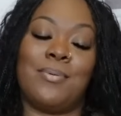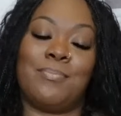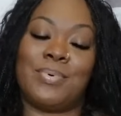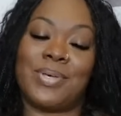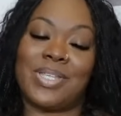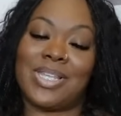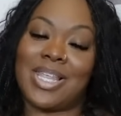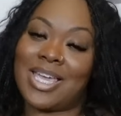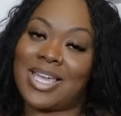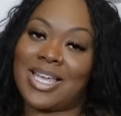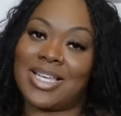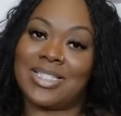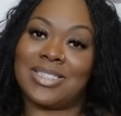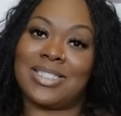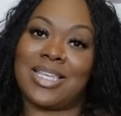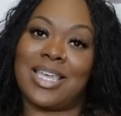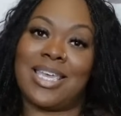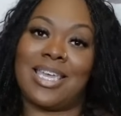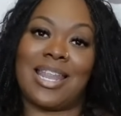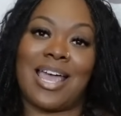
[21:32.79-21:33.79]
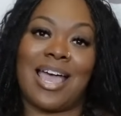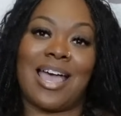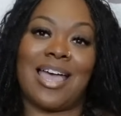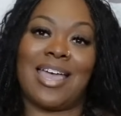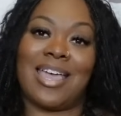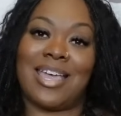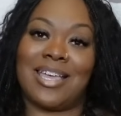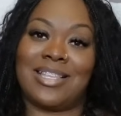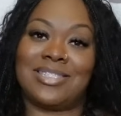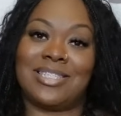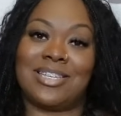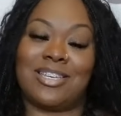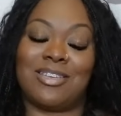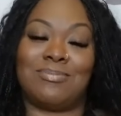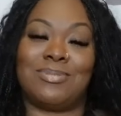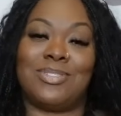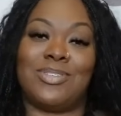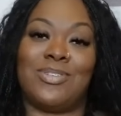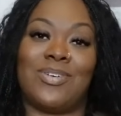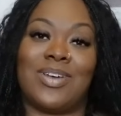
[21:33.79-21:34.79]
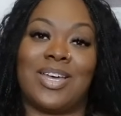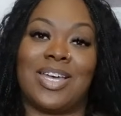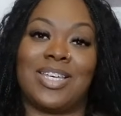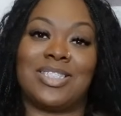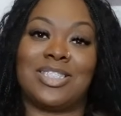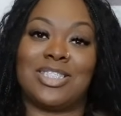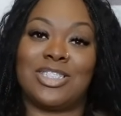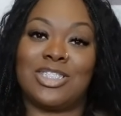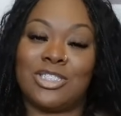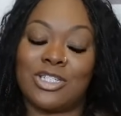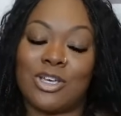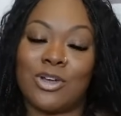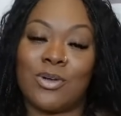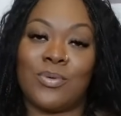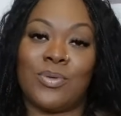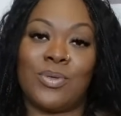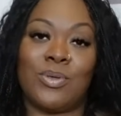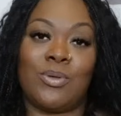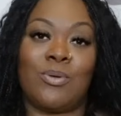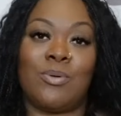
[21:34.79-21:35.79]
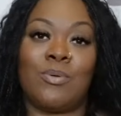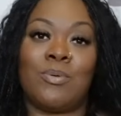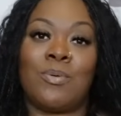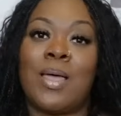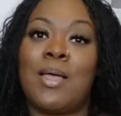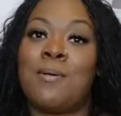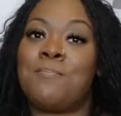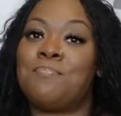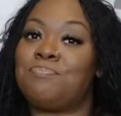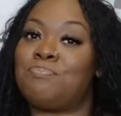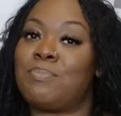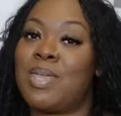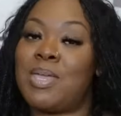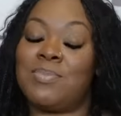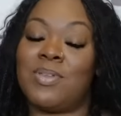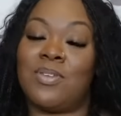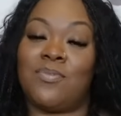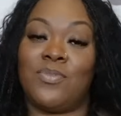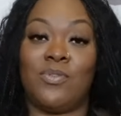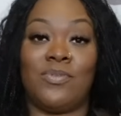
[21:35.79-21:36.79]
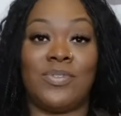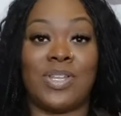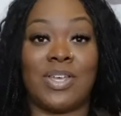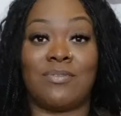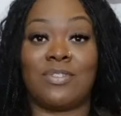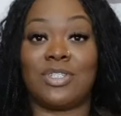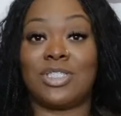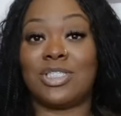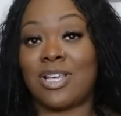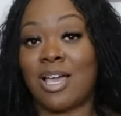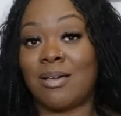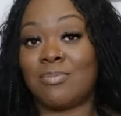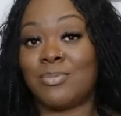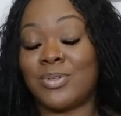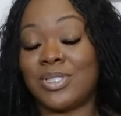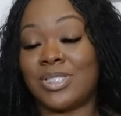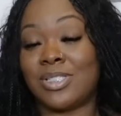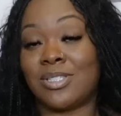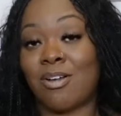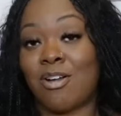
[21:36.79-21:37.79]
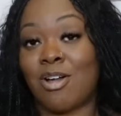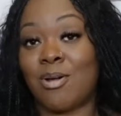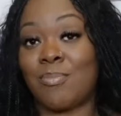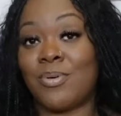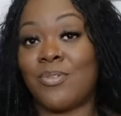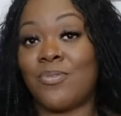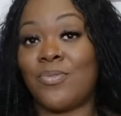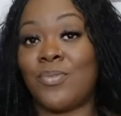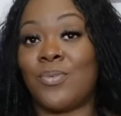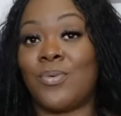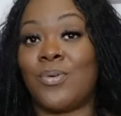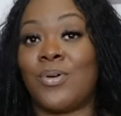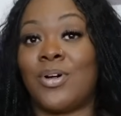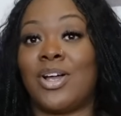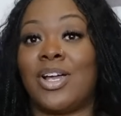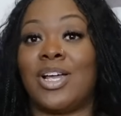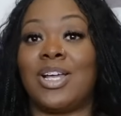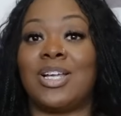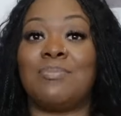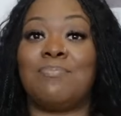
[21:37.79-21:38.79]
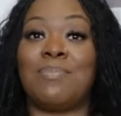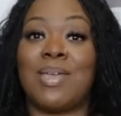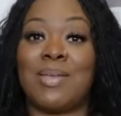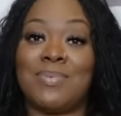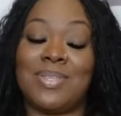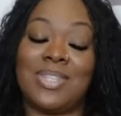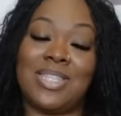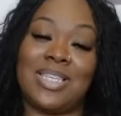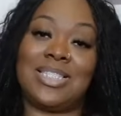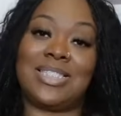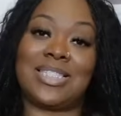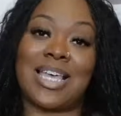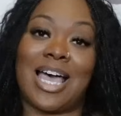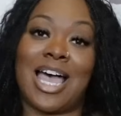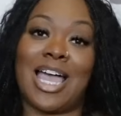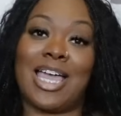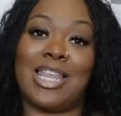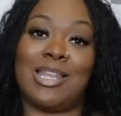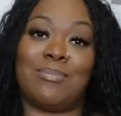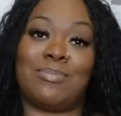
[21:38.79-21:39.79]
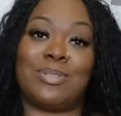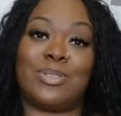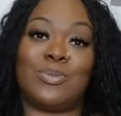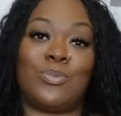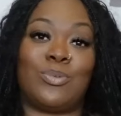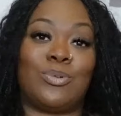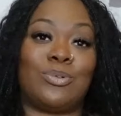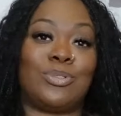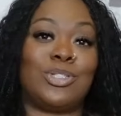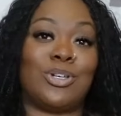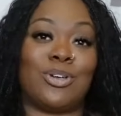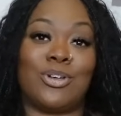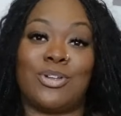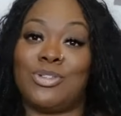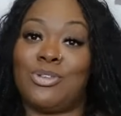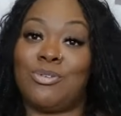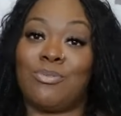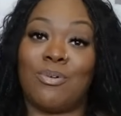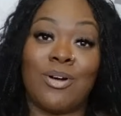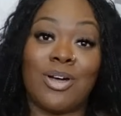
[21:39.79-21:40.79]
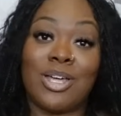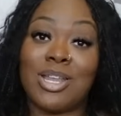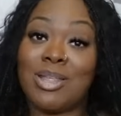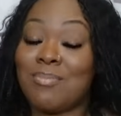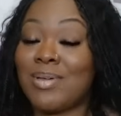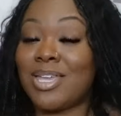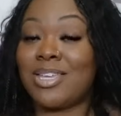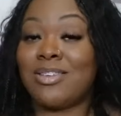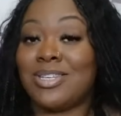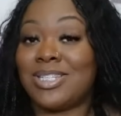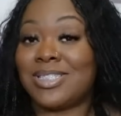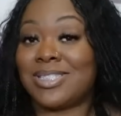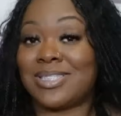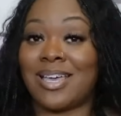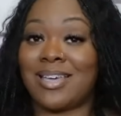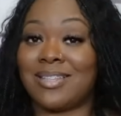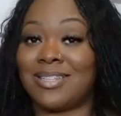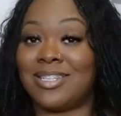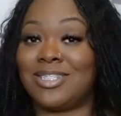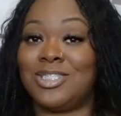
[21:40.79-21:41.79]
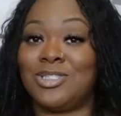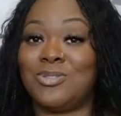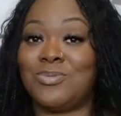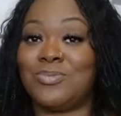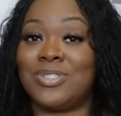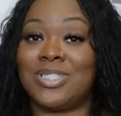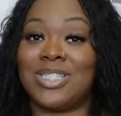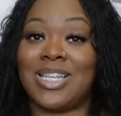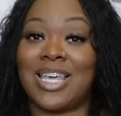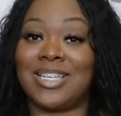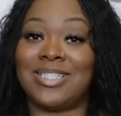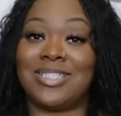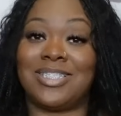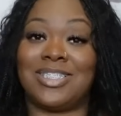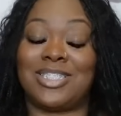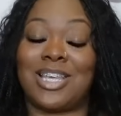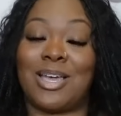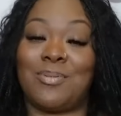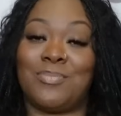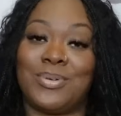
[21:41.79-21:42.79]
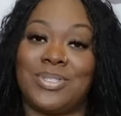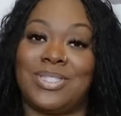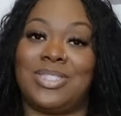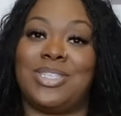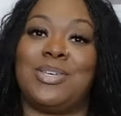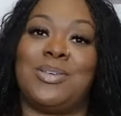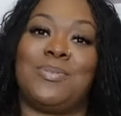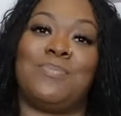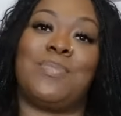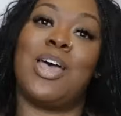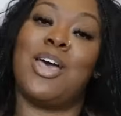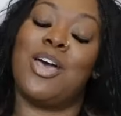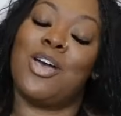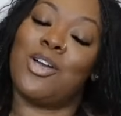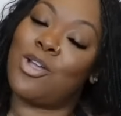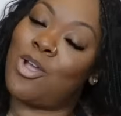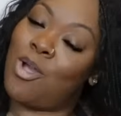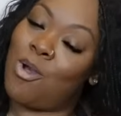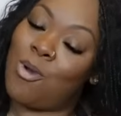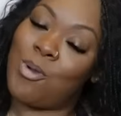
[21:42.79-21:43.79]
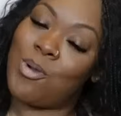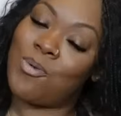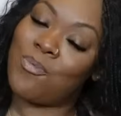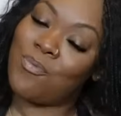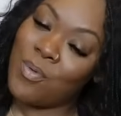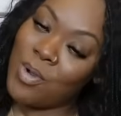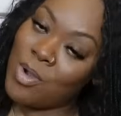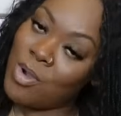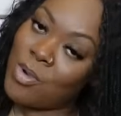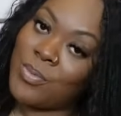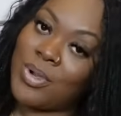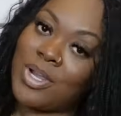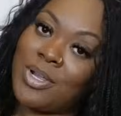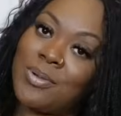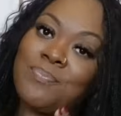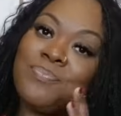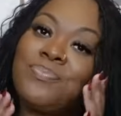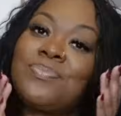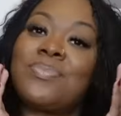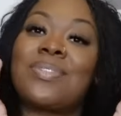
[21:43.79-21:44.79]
but like I said, I had to come to you guys to show you. Maybe if you've never shopped with Zara before, maybe these items will turn you on and make you decide that you would like to shop with them going forward.